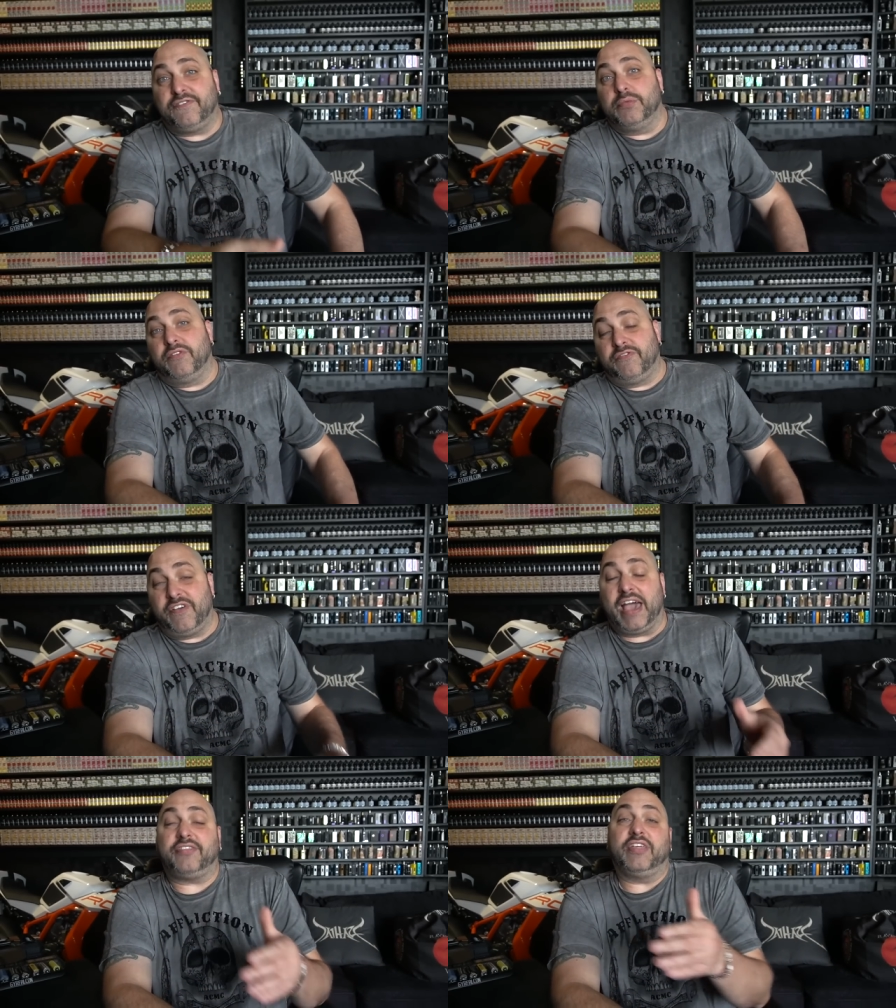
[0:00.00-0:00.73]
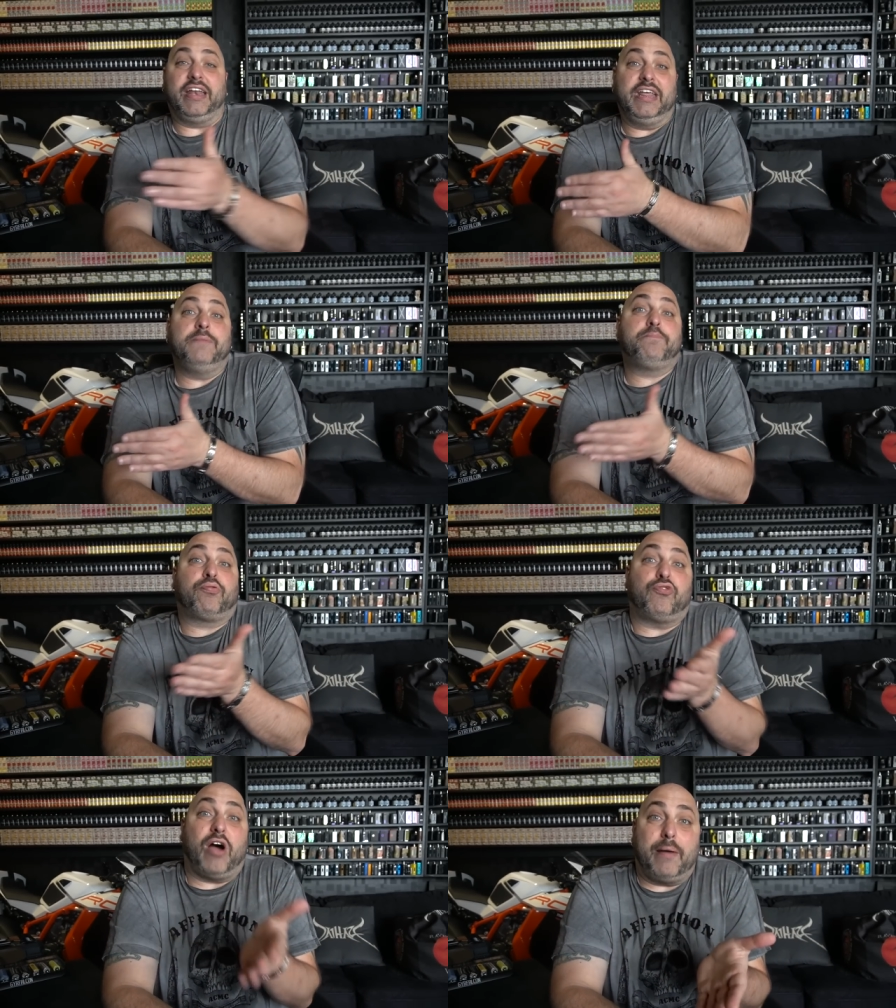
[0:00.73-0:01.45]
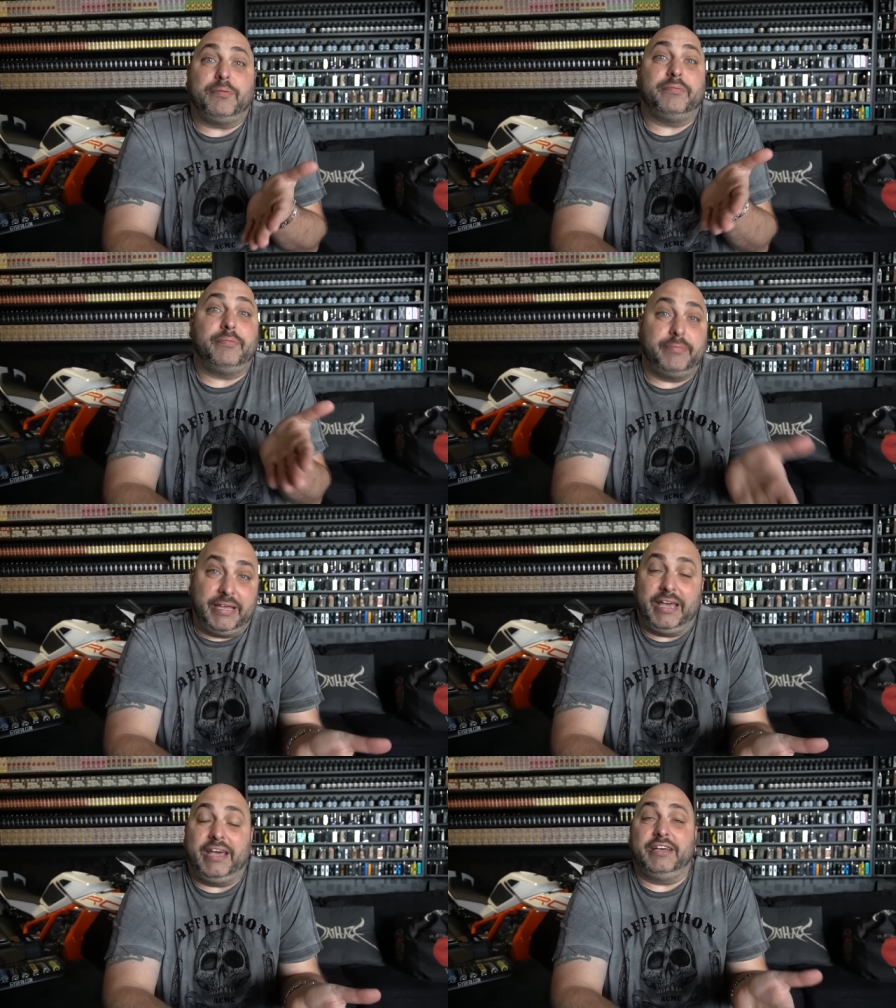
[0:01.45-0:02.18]
from the fact that it
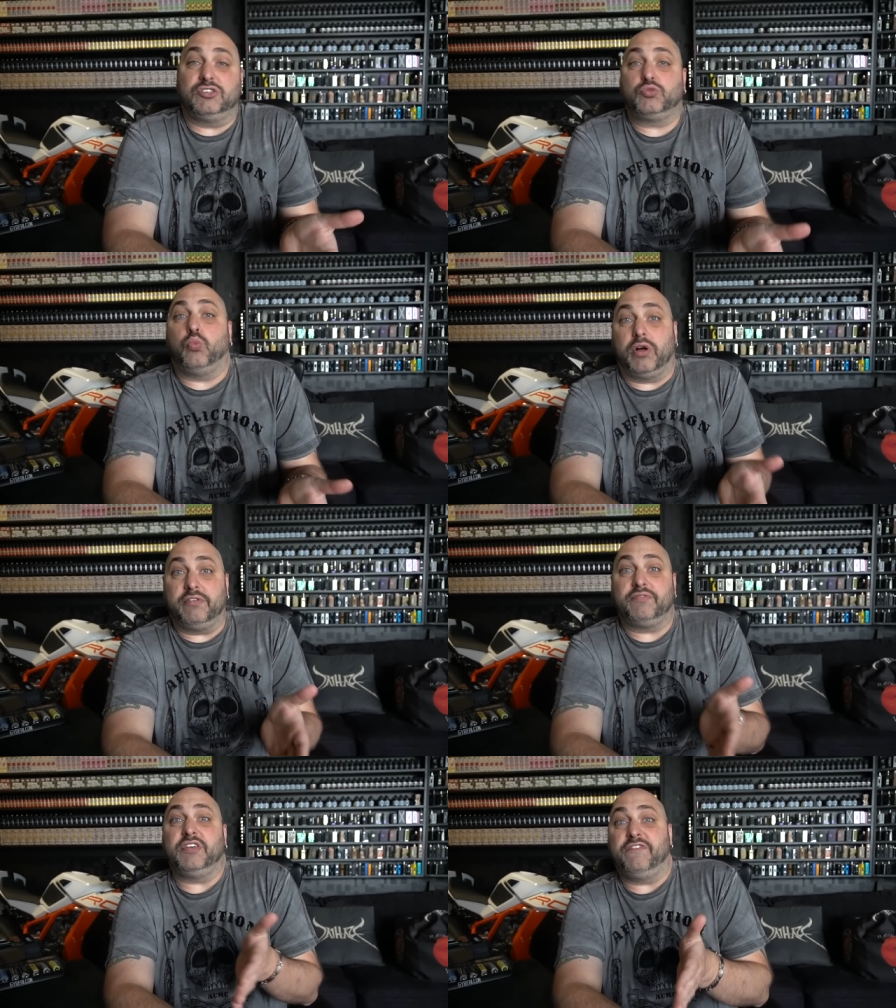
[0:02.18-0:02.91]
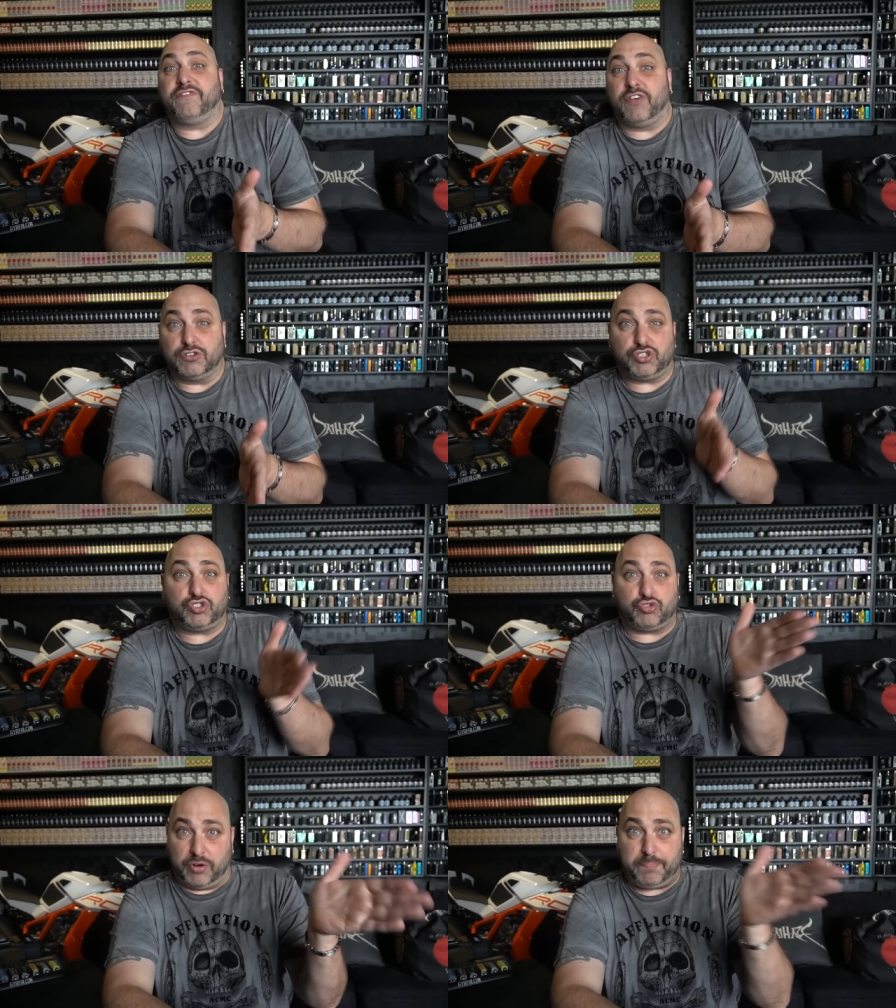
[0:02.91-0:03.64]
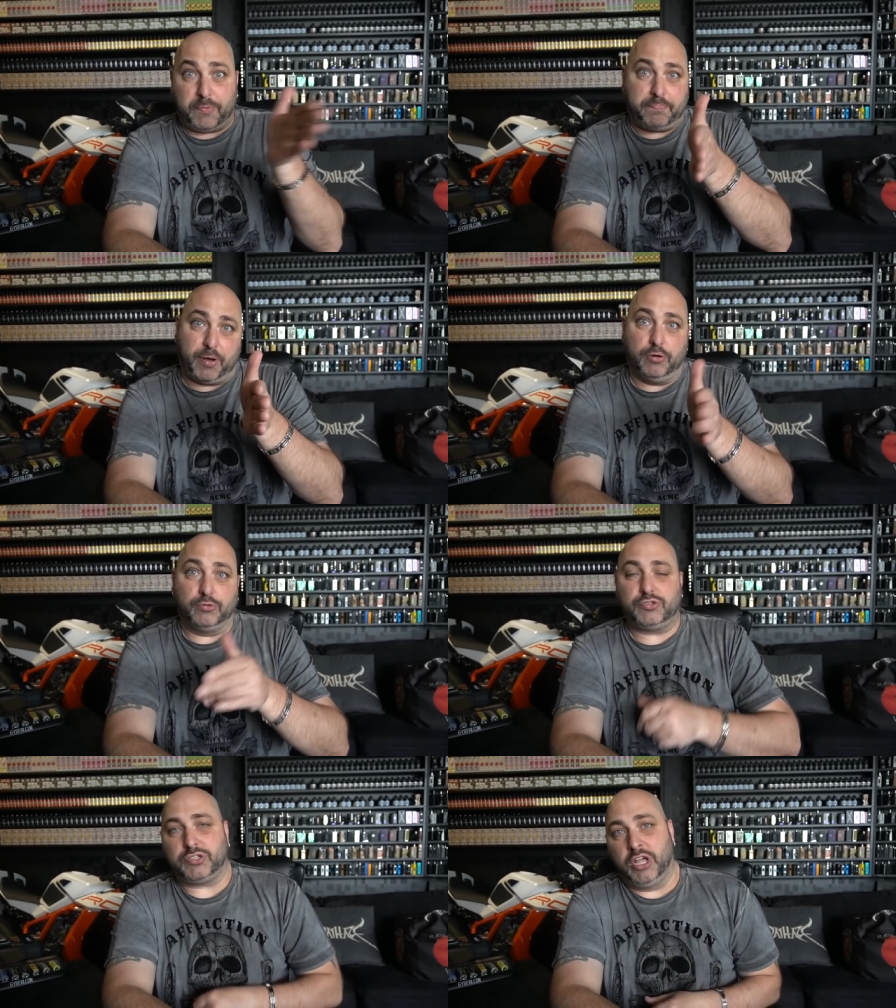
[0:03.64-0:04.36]
probably is one of the first triple
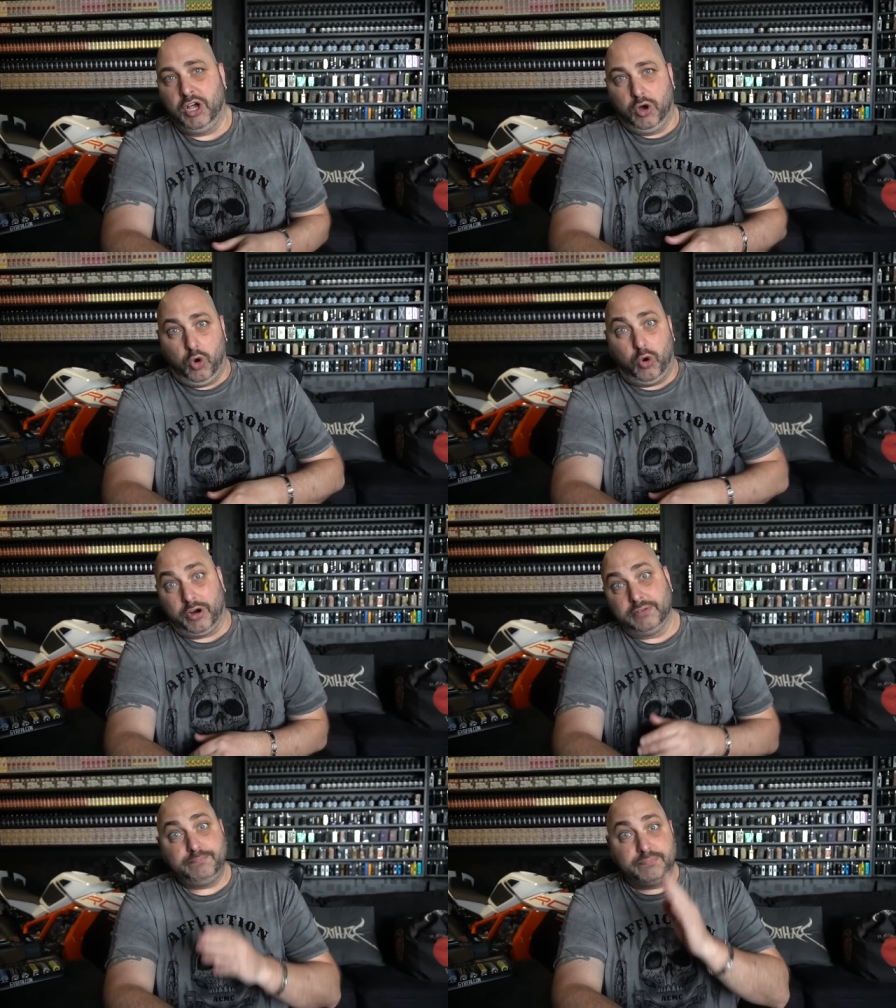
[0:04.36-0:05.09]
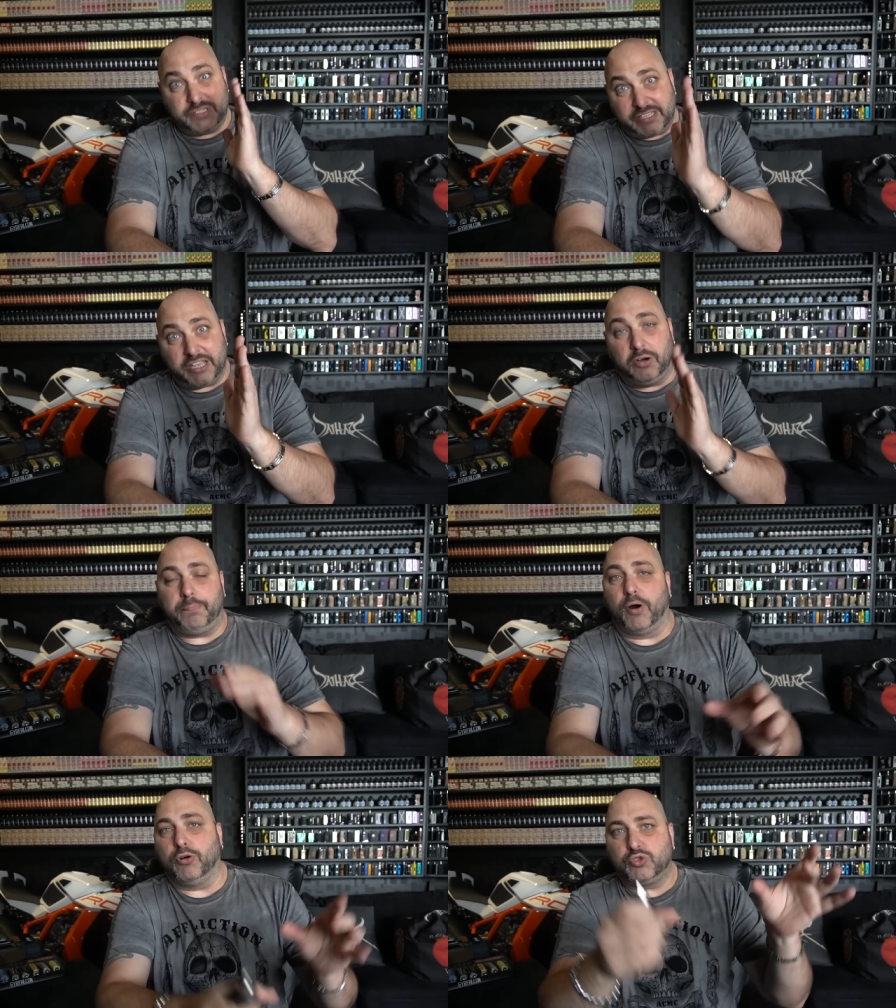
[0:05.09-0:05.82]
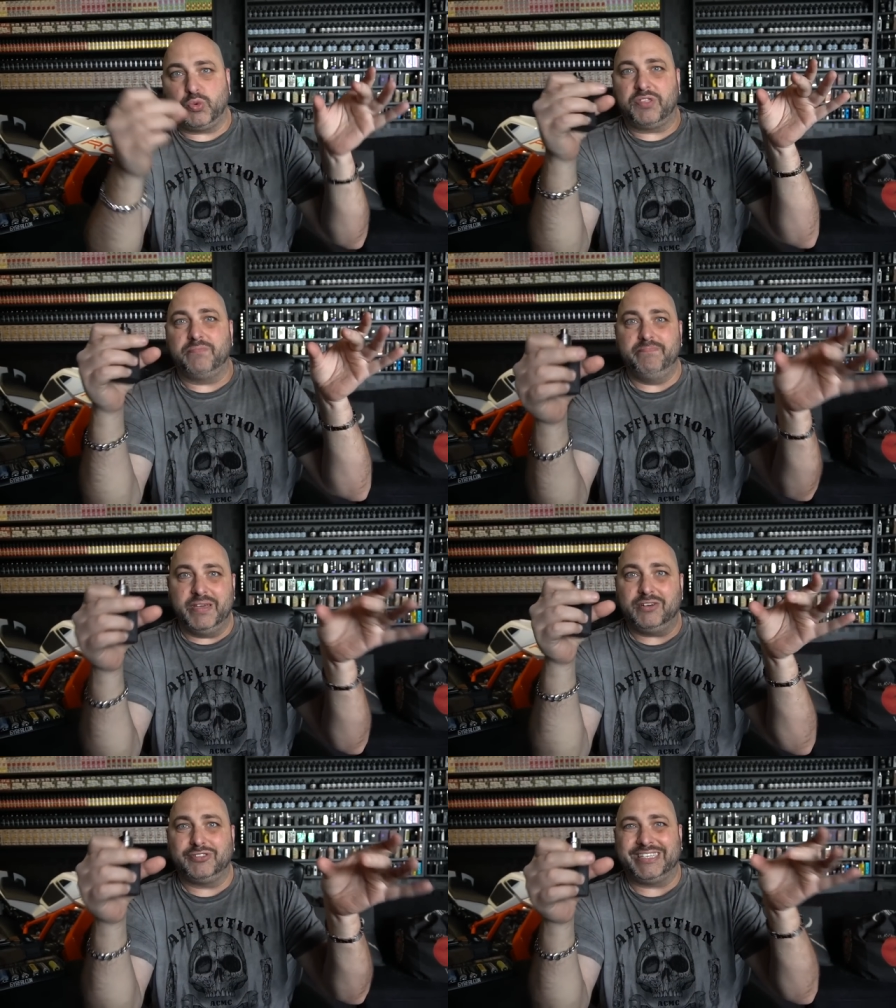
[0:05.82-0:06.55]
posts or single post with
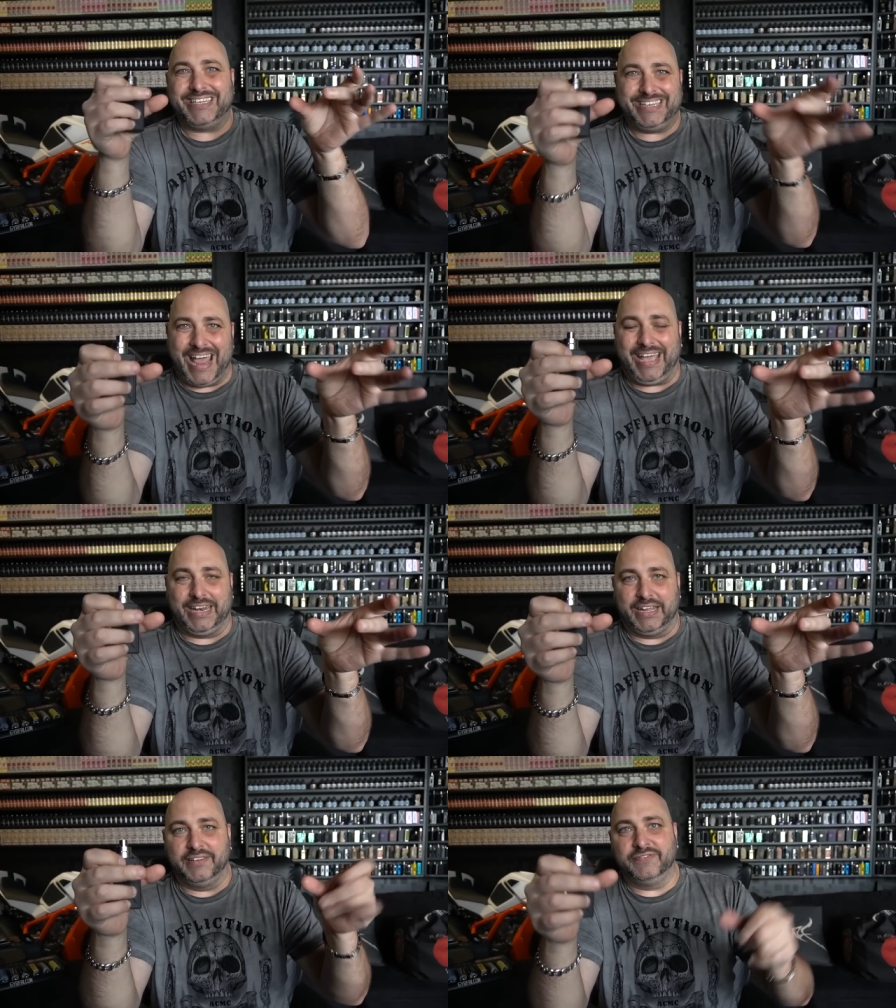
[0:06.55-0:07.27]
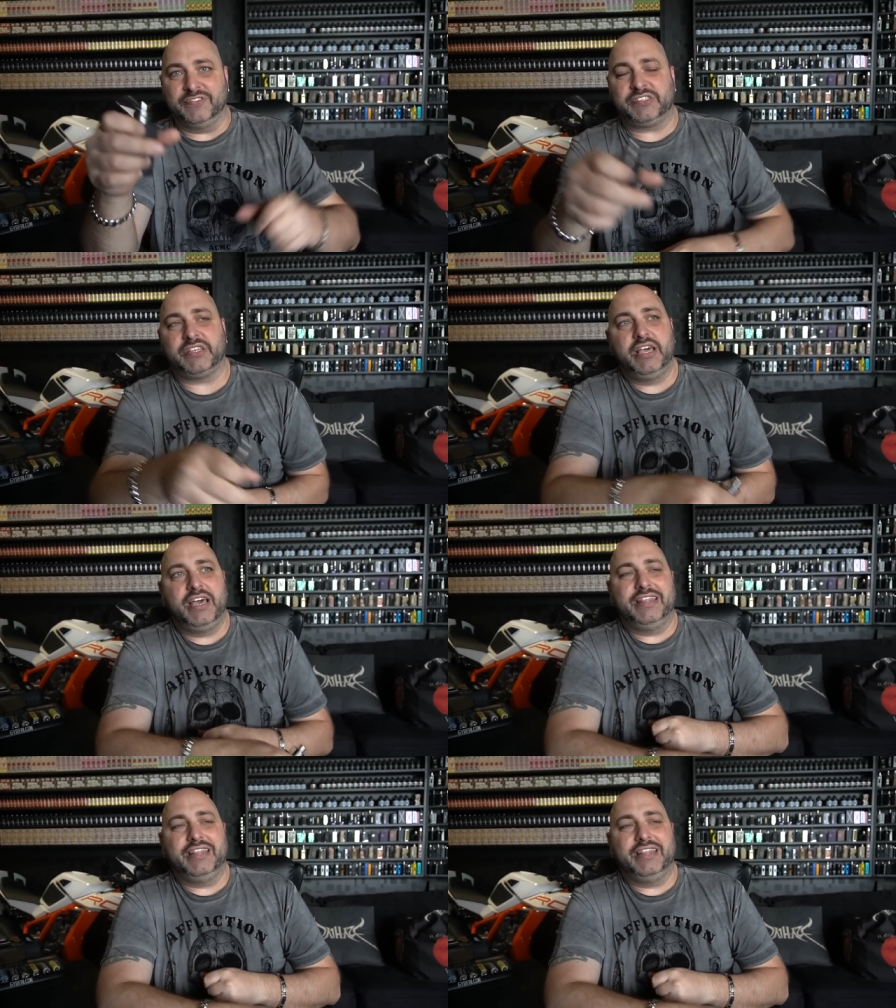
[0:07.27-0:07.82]
milled in negatives